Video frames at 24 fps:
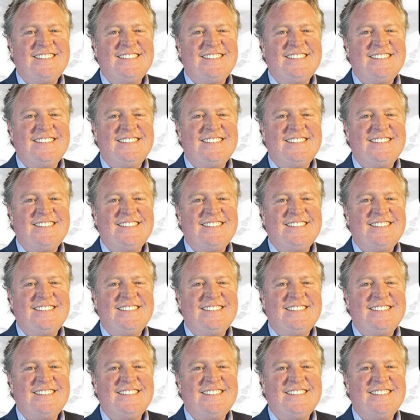
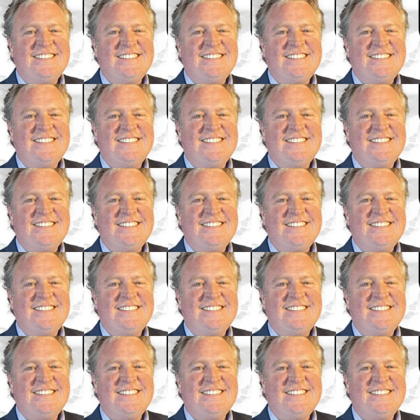
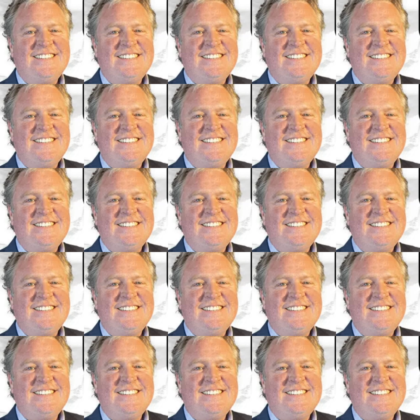
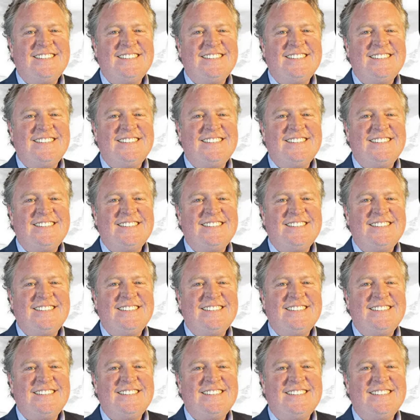
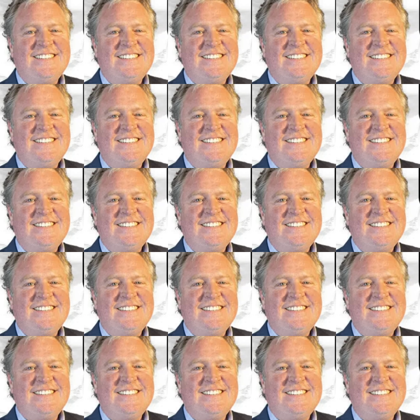
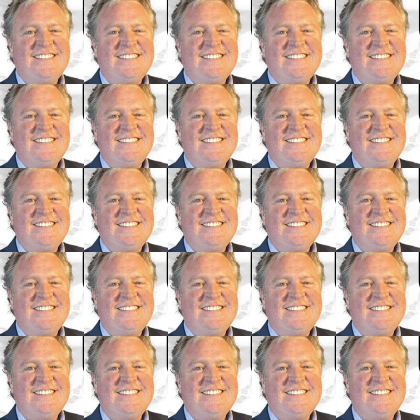[no speech]